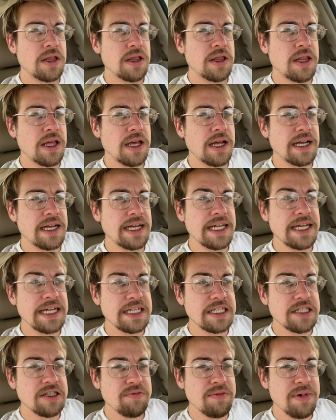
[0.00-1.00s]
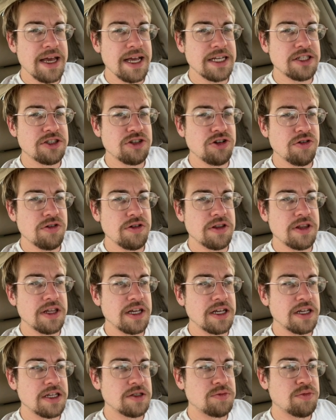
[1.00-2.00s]
they need to make certain
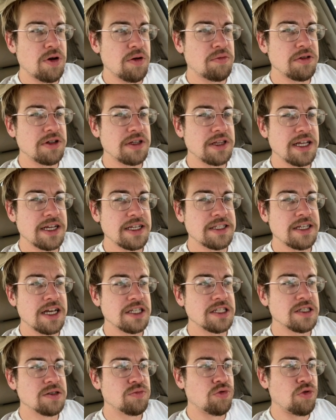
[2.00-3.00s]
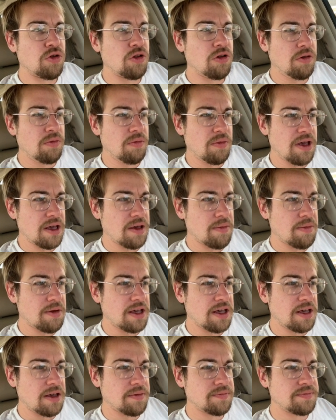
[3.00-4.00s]
things publicly accessible.
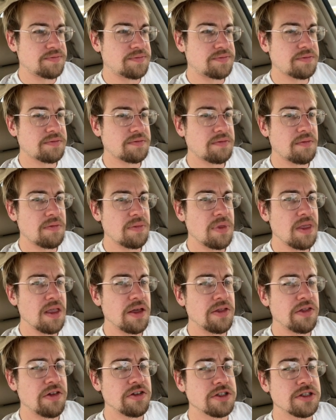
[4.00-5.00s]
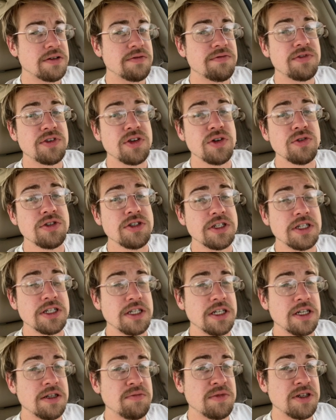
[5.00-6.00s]
Maybe there's
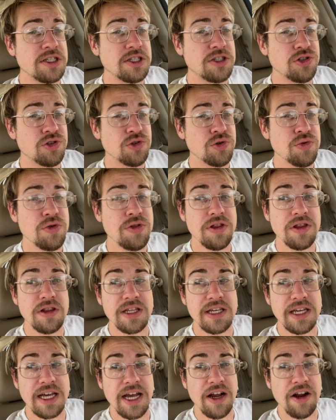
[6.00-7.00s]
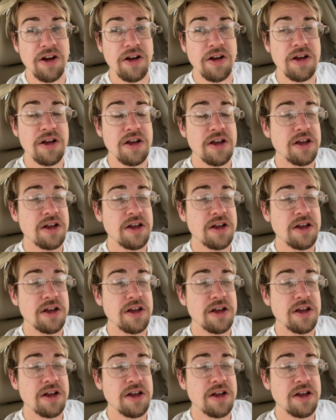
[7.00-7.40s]
confusion and mistruth in the air,